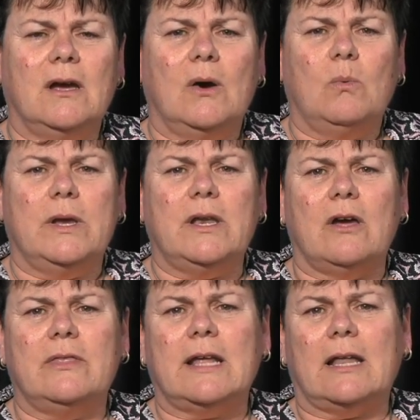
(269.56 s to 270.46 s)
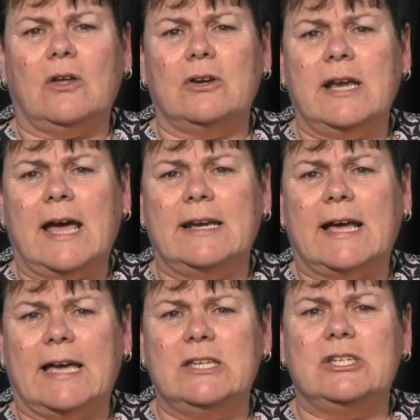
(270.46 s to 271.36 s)
We know that Loddon had an
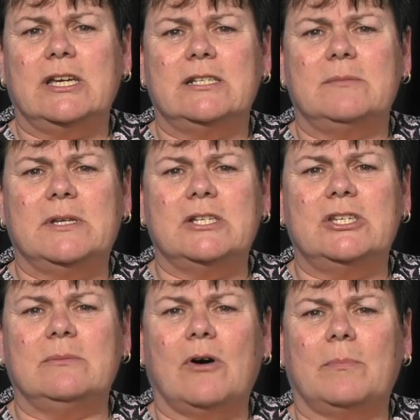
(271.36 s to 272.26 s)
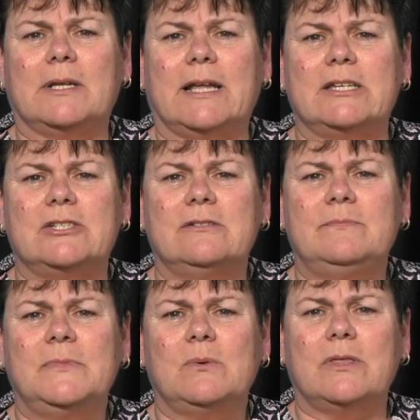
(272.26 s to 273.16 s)
ageing and diminishing
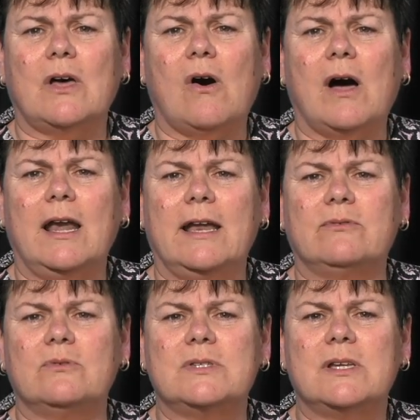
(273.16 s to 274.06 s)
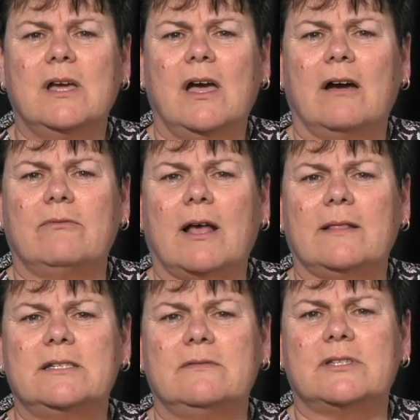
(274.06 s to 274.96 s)
population with higher levels of
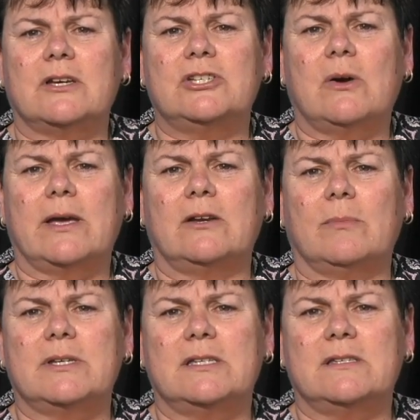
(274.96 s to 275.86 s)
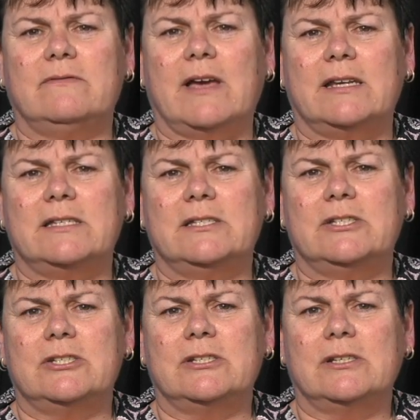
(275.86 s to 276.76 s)
relative socio-economic
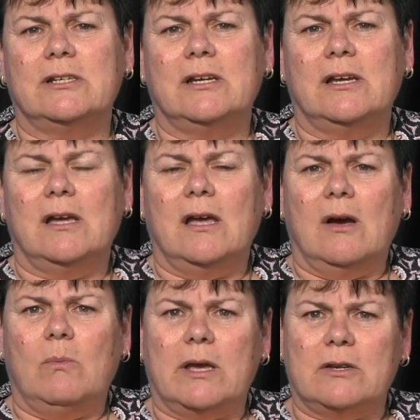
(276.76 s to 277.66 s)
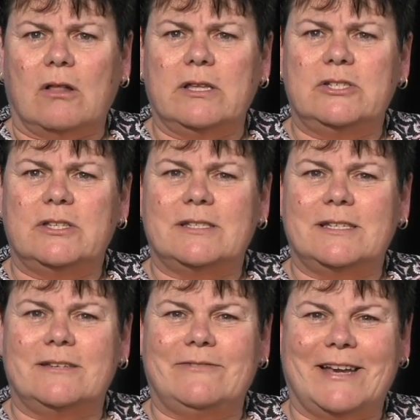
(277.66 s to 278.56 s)
disadvantage. We acknowledge that
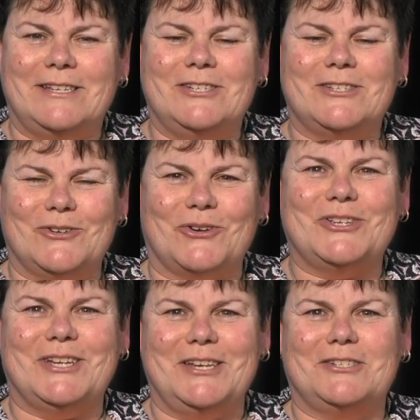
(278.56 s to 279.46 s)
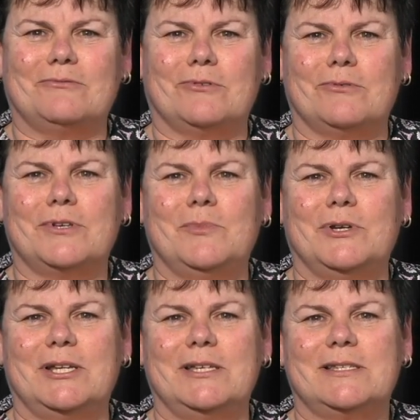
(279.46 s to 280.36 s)
disadvantage is not unique to rural
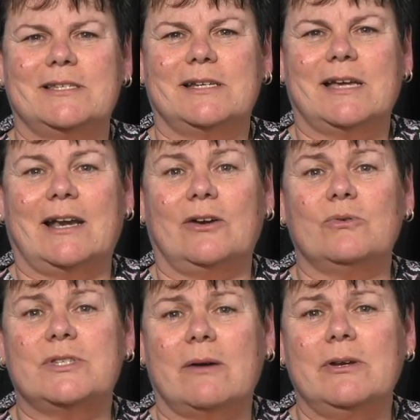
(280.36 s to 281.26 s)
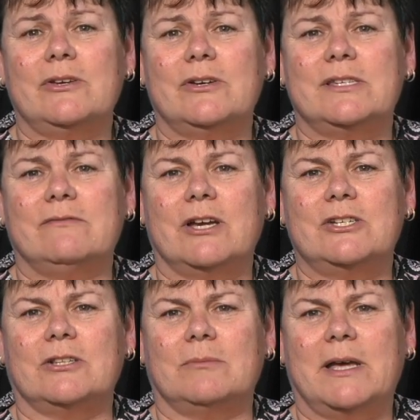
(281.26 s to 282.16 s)
communities, and it also occurs in
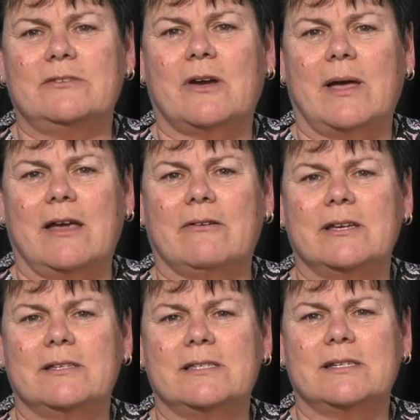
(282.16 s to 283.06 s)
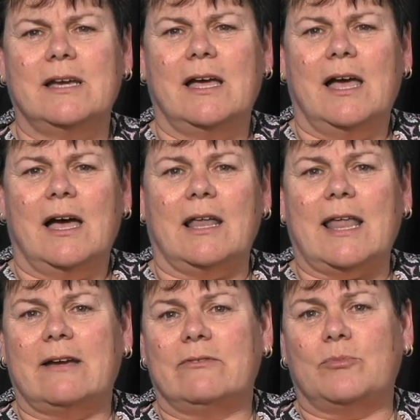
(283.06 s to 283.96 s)
regional and metro areas. A
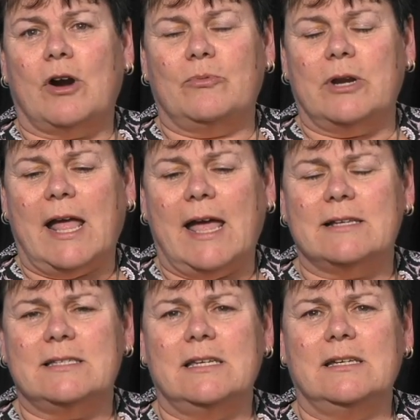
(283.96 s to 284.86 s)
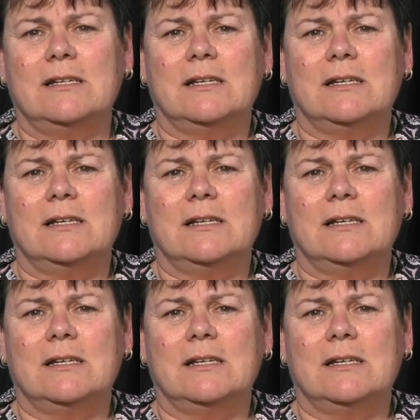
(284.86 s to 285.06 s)
lack of appropriate housing,